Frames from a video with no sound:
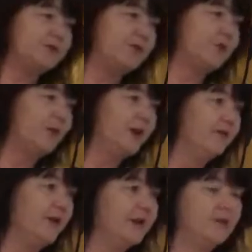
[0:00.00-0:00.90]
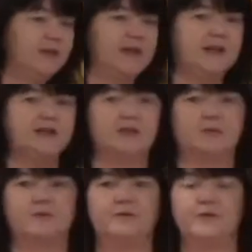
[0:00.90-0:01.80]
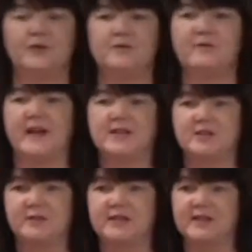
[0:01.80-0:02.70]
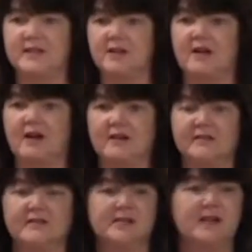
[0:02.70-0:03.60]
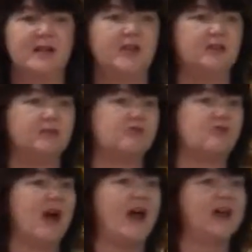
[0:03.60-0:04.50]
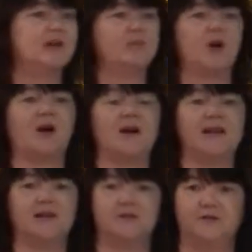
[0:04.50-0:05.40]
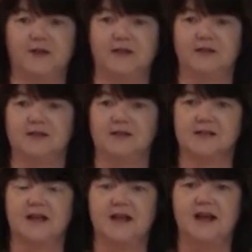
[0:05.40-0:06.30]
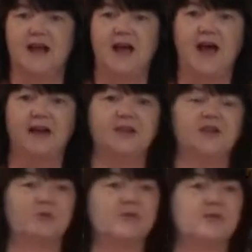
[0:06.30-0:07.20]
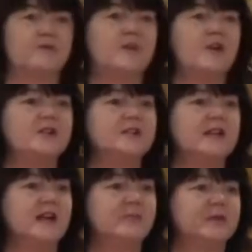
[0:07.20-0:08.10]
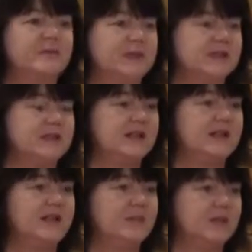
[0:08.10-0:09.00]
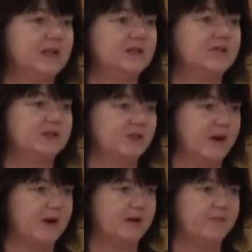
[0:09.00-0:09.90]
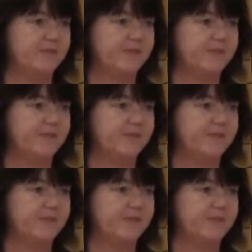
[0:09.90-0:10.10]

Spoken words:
was growing around the place. There were fruit and vegetables in the gardens. There was rye and barley in the fields. And there was a fountain had been built in the middle of the square.